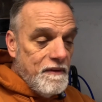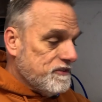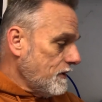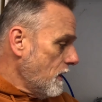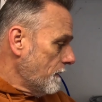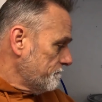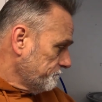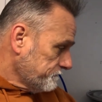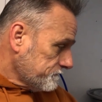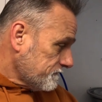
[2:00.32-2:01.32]
this at all.
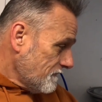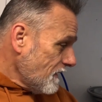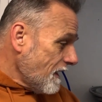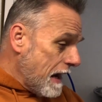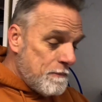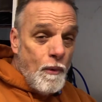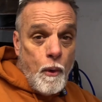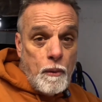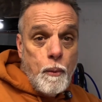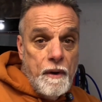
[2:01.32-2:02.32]
I'm
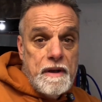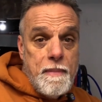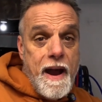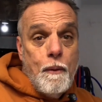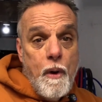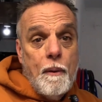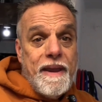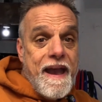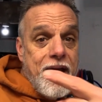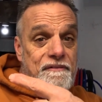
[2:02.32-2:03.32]
more worried about what we
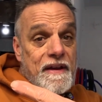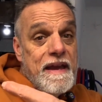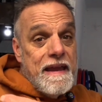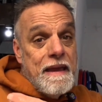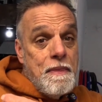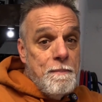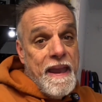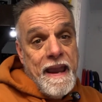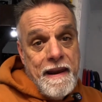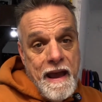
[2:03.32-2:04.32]
have in the
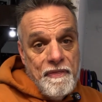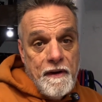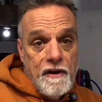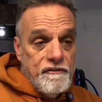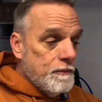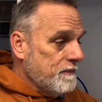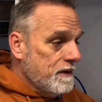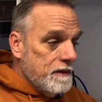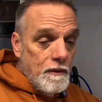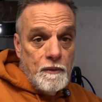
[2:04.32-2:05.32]
pan out there from
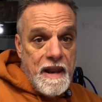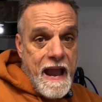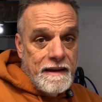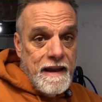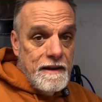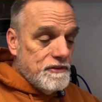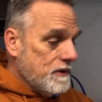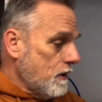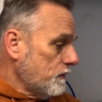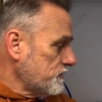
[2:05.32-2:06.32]
9 days
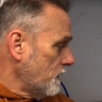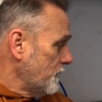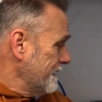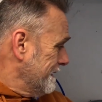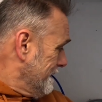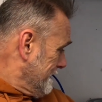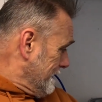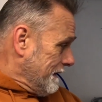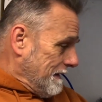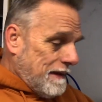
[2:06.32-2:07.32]
ago. So
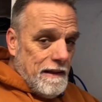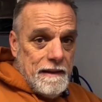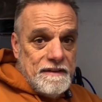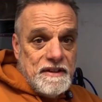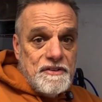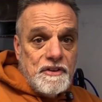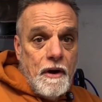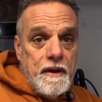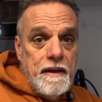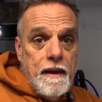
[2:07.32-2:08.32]
let's get
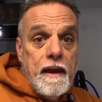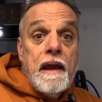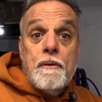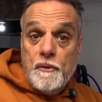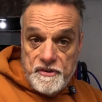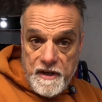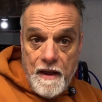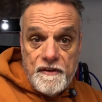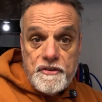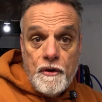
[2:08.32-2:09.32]
started and we'll see
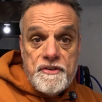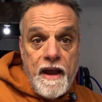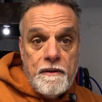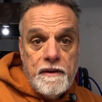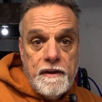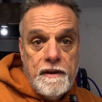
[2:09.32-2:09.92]
how this turns out.